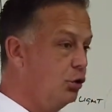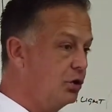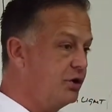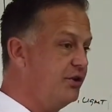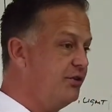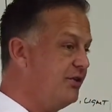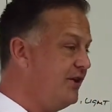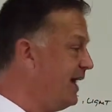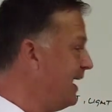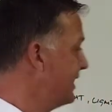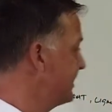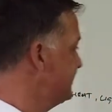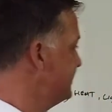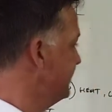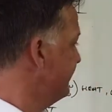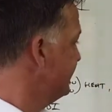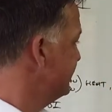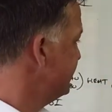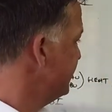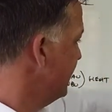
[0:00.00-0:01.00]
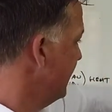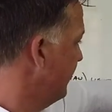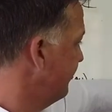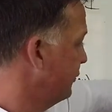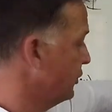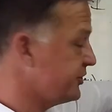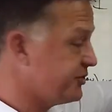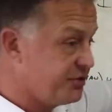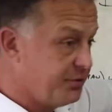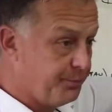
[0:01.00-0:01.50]
look at the activity, I've
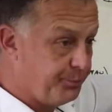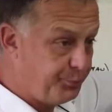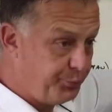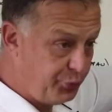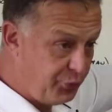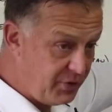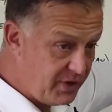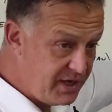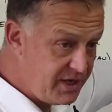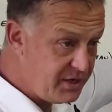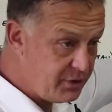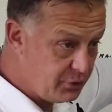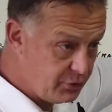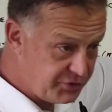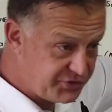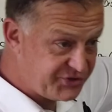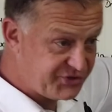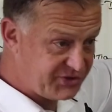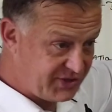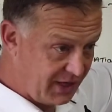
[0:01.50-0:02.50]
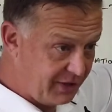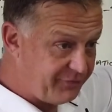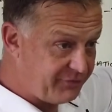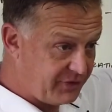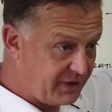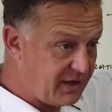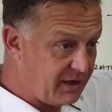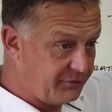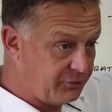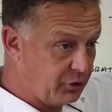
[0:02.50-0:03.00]
got some pre-use stuff
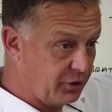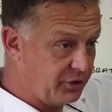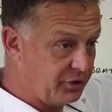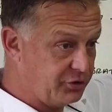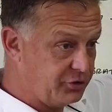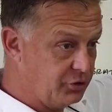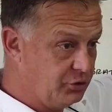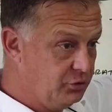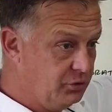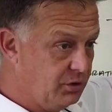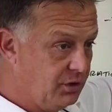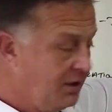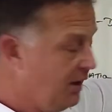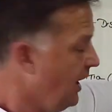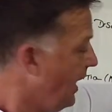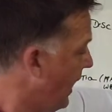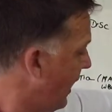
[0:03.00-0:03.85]
that I've got to do.